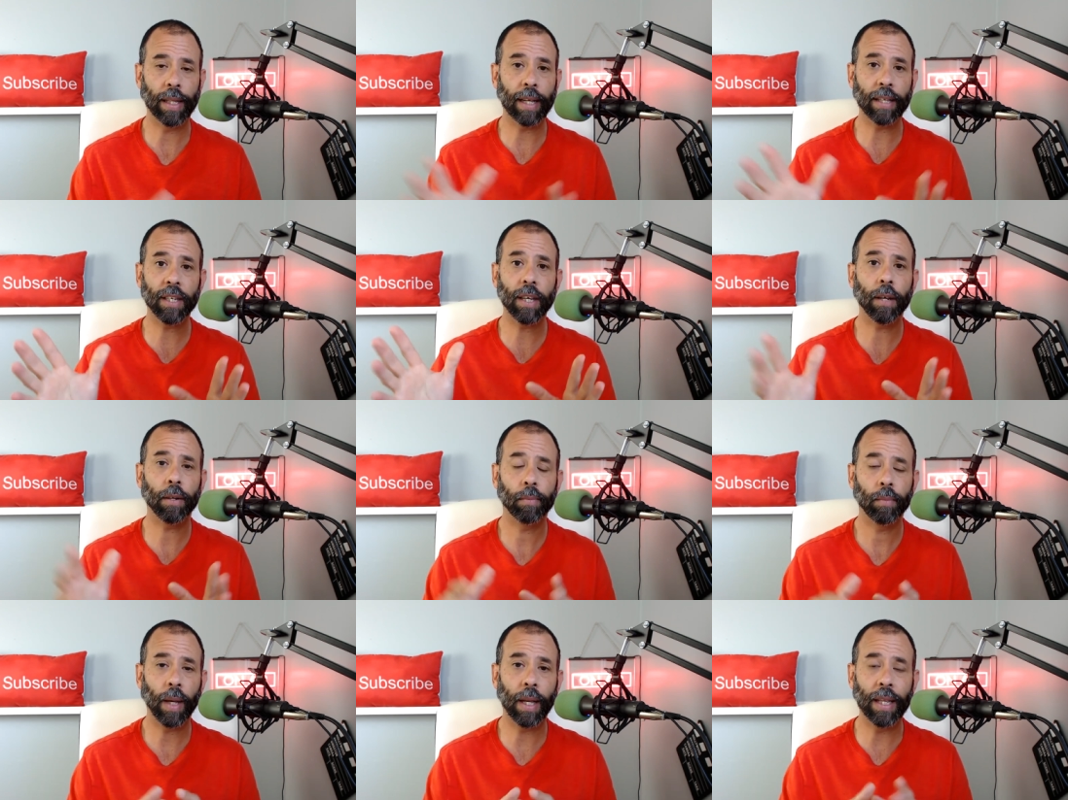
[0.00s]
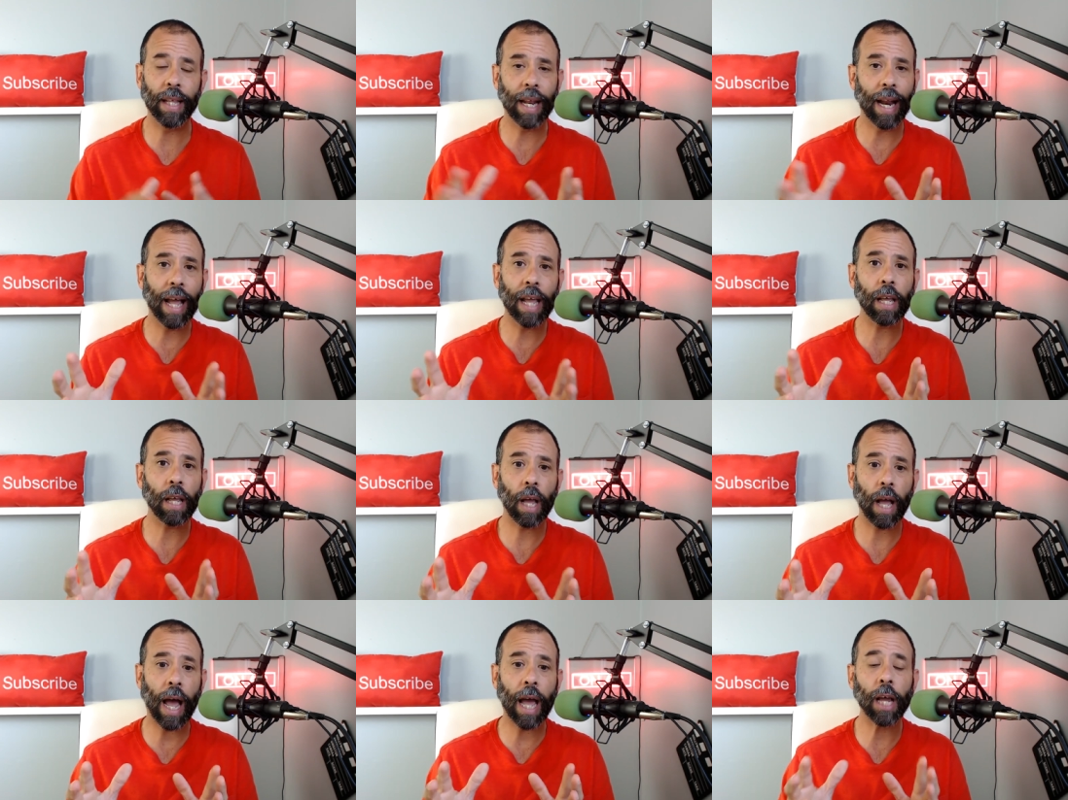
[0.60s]
And that's it. And then
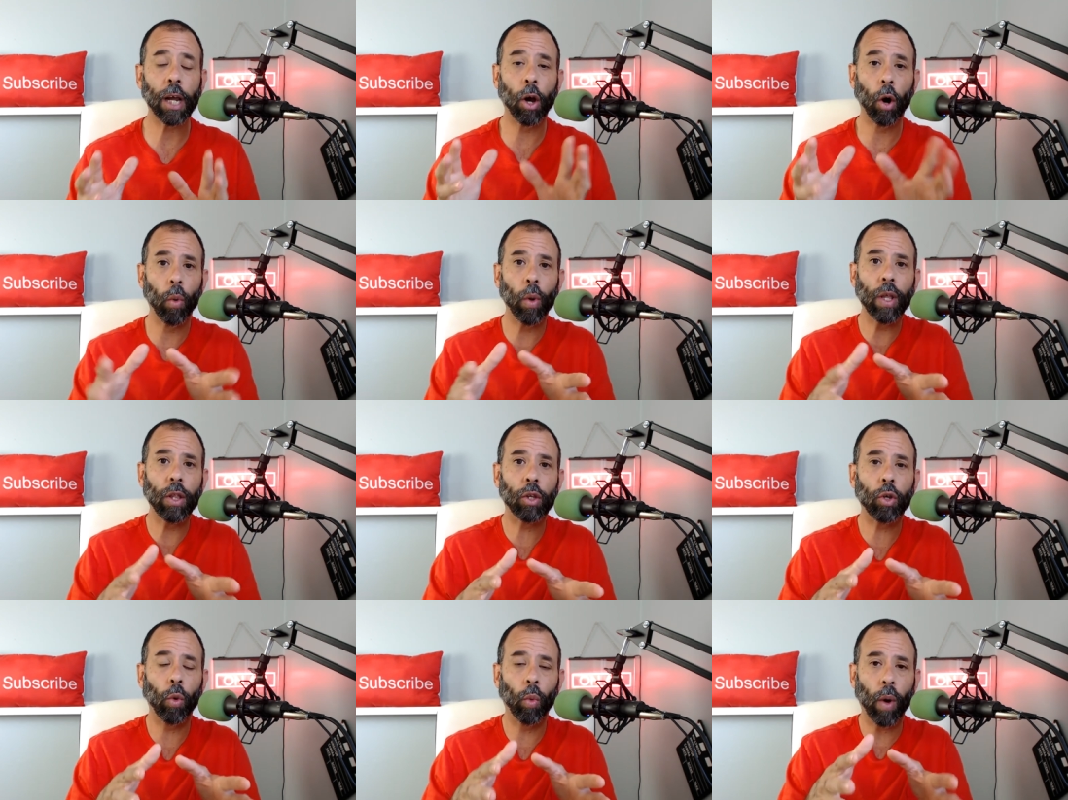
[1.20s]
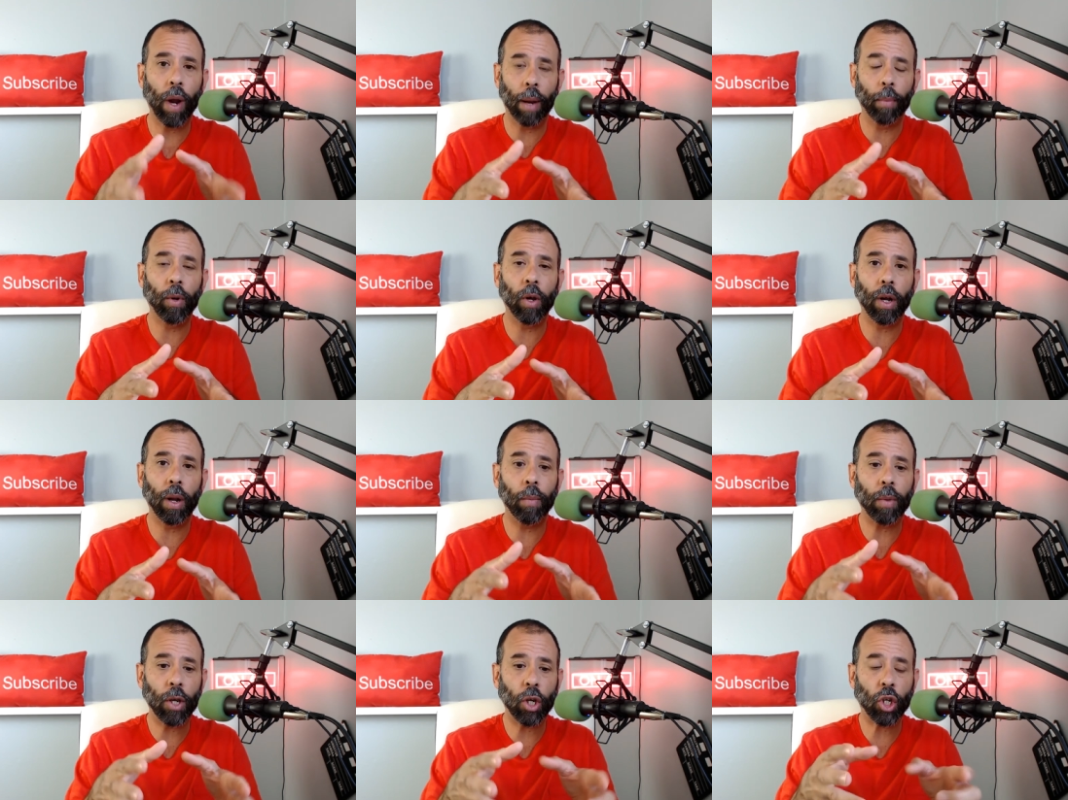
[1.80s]
I, I go into what I'm
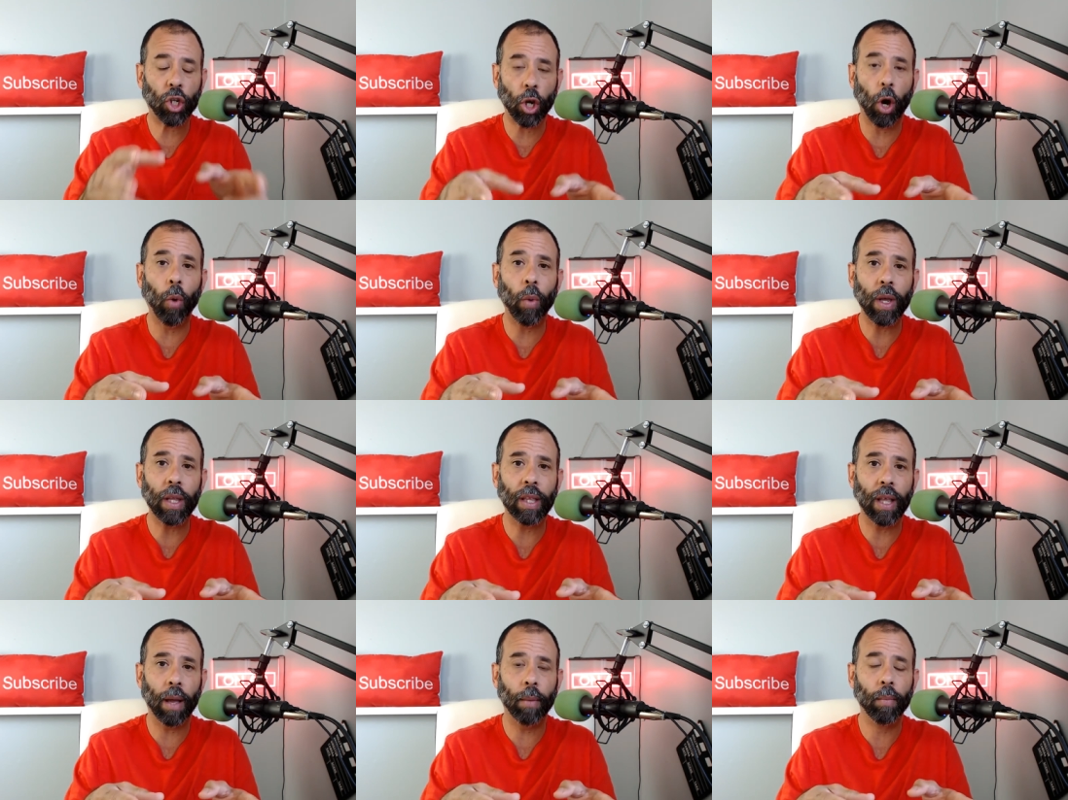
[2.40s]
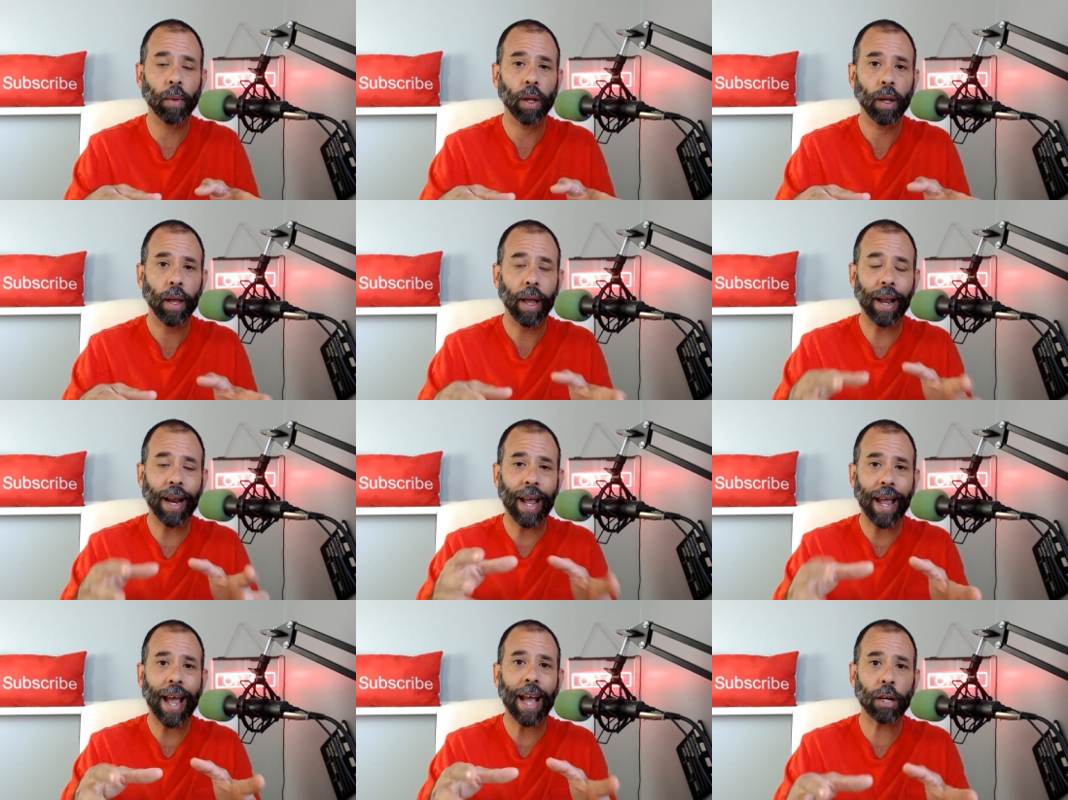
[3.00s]
going to be showing them,
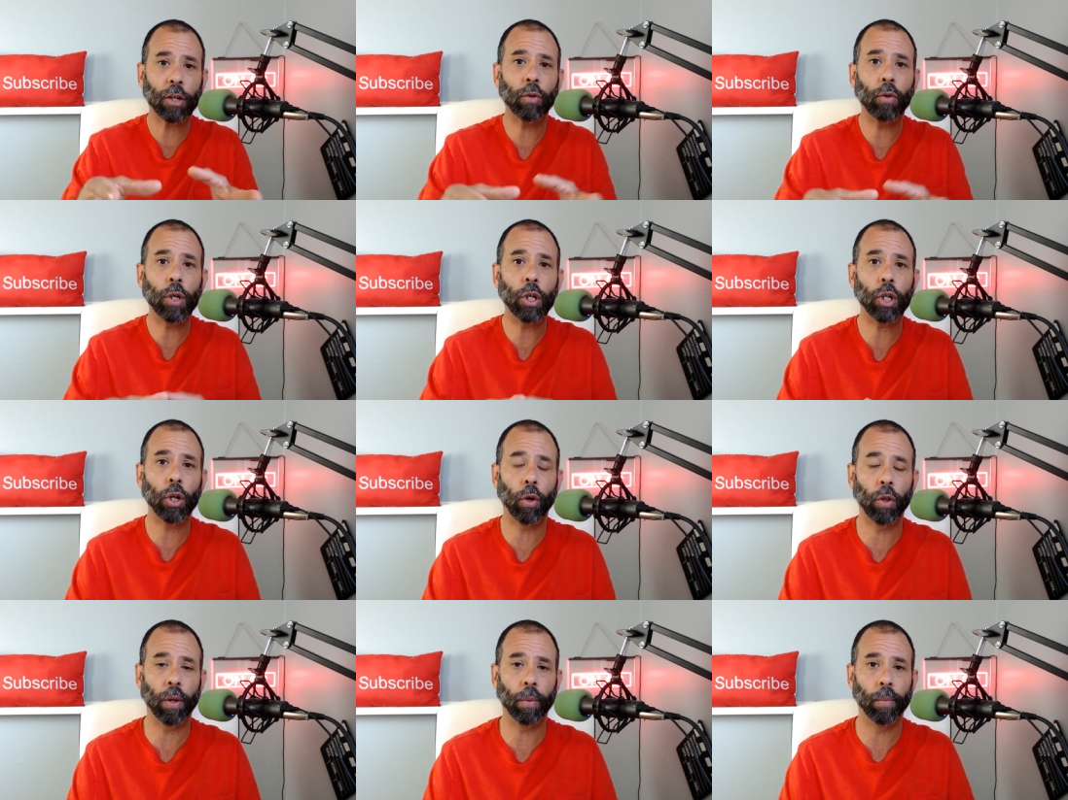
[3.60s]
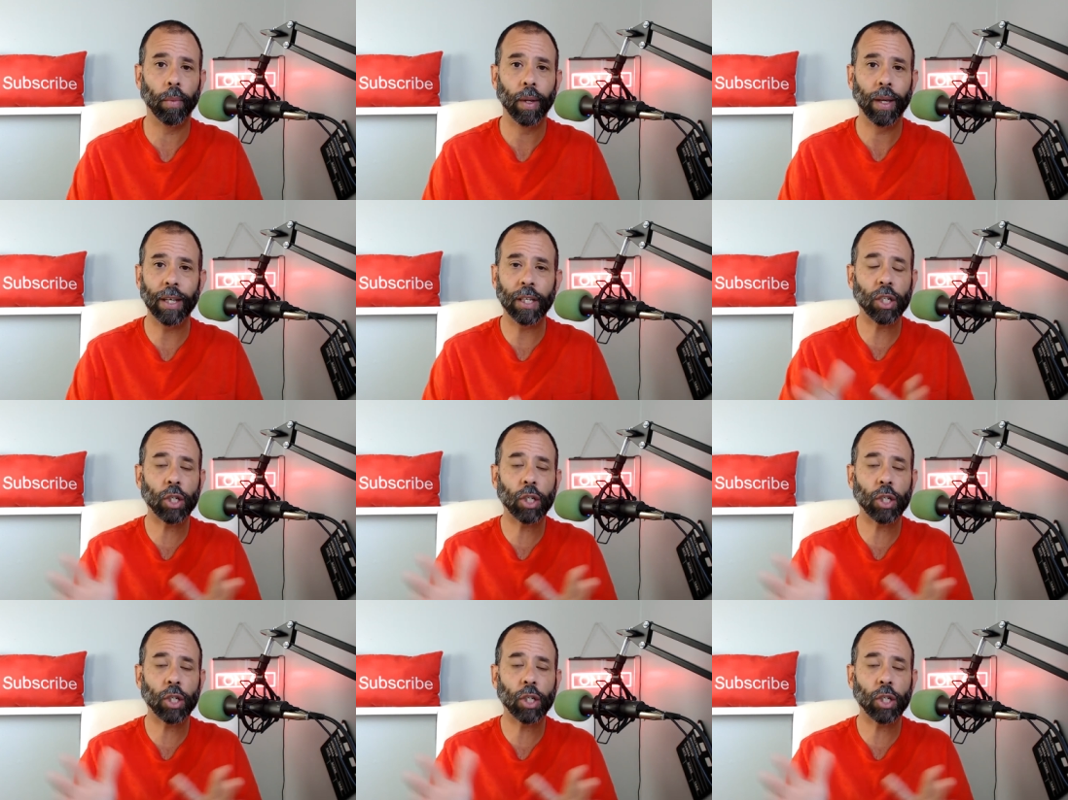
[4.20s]
and I actually show them.